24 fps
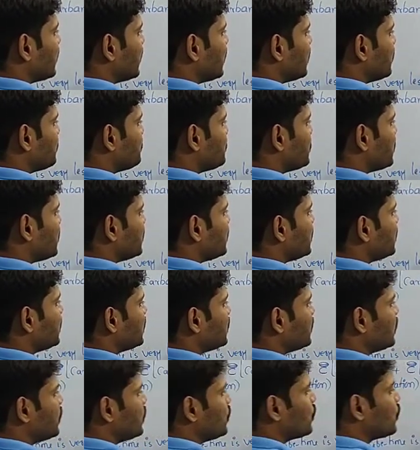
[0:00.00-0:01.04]

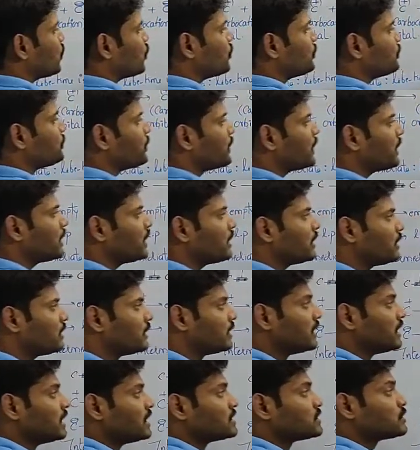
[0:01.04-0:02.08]
LP, lone
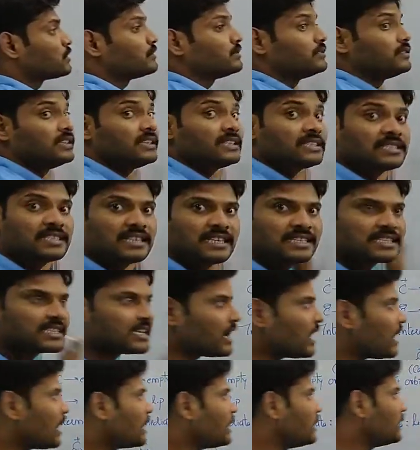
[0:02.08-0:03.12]
pair. So this is
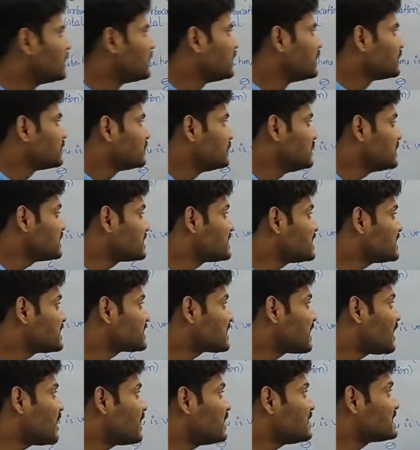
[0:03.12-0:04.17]
called
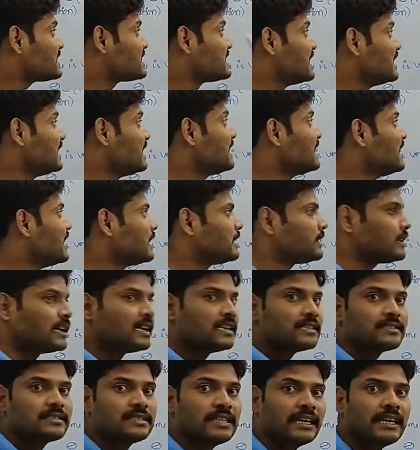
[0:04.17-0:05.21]

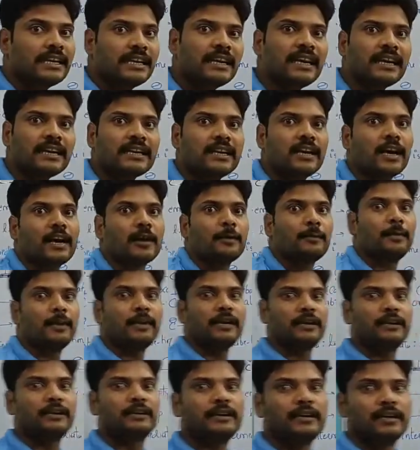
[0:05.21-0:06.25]
singlet
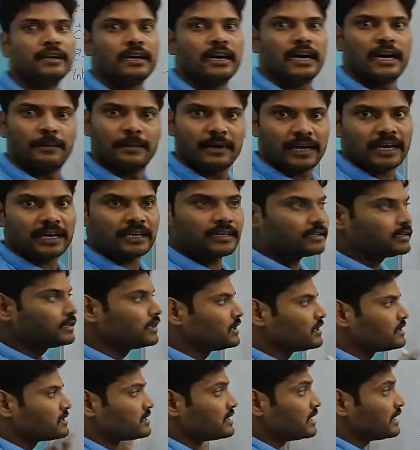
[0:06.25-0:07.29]
carbene. Am I
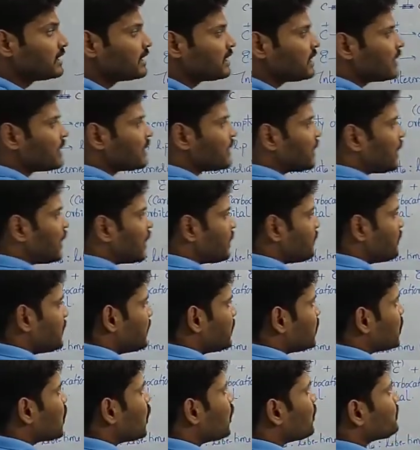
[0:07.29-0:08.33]
right? Singlet
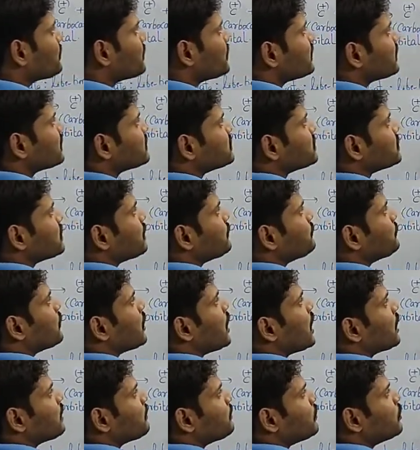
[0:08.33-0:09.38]
carbene, combination of
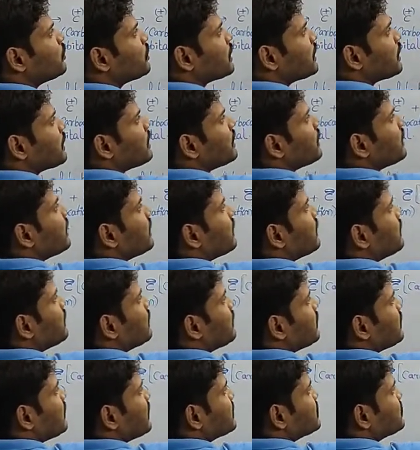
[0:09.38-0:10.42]
carbocation
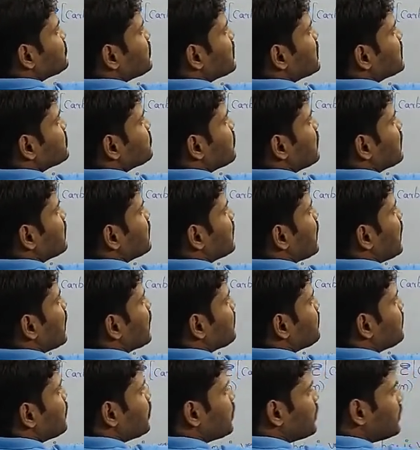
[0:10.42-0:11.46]
and next one is what?
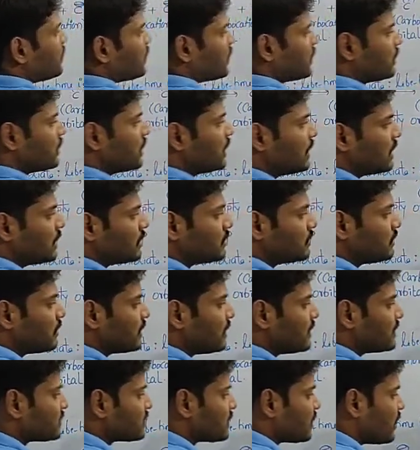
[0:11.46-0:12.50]
Carbonian.
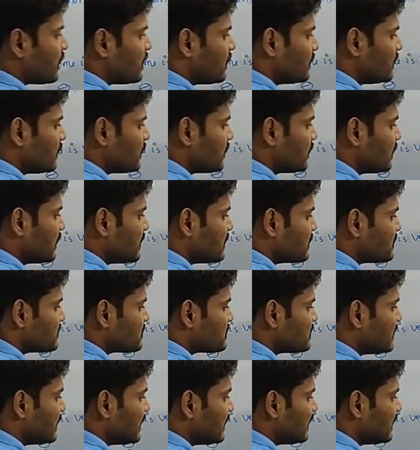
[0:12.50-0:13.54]
That is called here
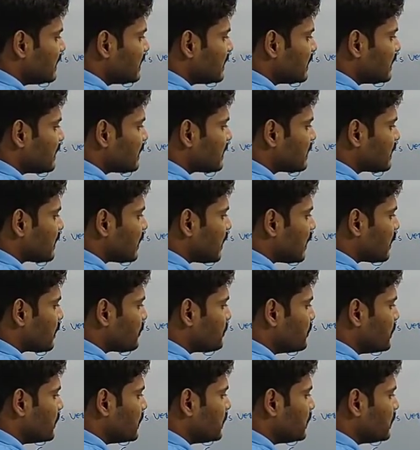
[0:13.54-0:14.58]
singlet
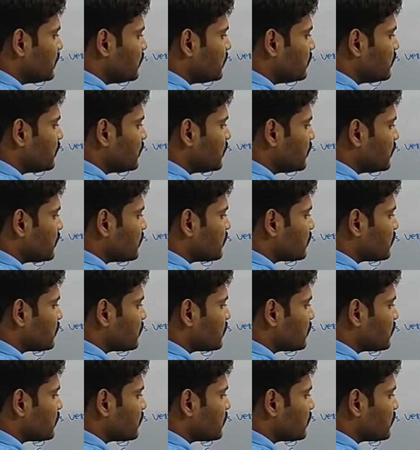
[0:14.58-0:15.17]
carbene.